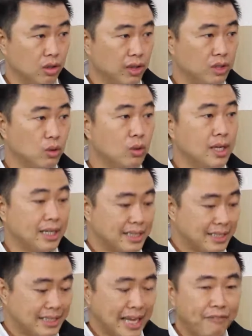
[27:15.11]
Alright, so
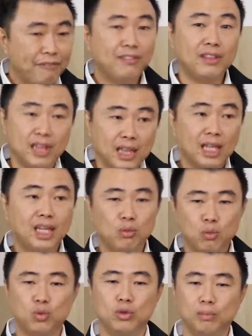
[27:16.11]

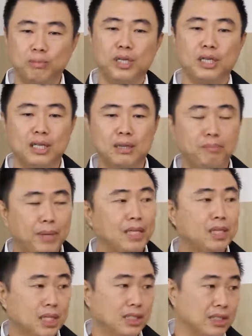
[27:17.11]
safety would be the
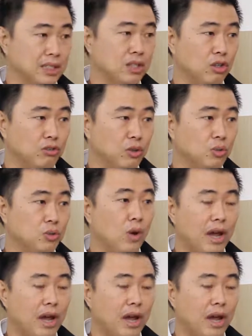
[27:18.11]
main concern of you.